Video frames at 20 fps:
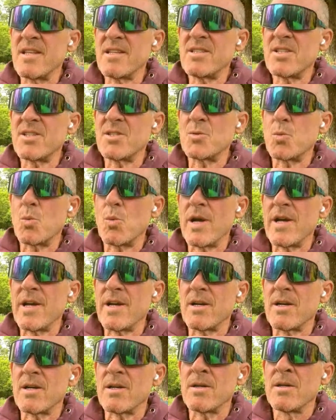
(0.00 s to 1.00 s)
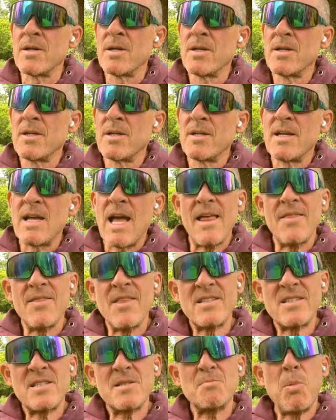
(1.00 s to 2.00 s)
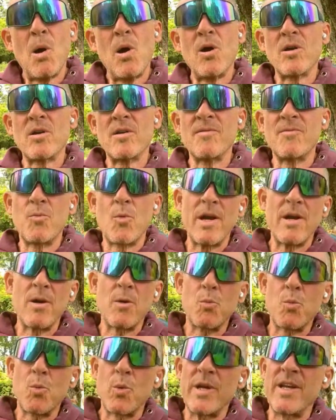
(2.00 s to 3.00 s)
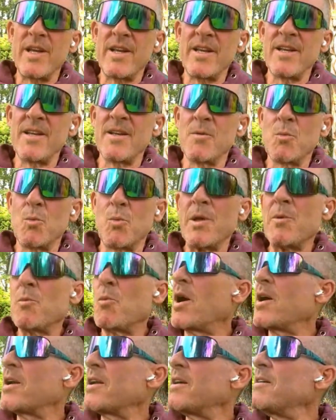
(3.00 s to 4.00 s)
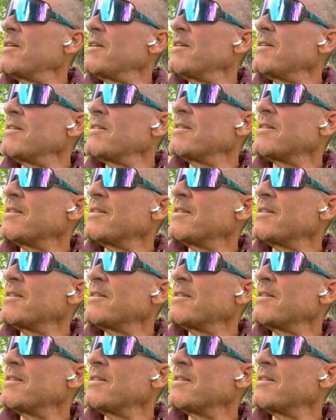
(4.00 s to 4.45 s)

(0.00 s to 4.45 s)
This is where, and this is part of where we want to,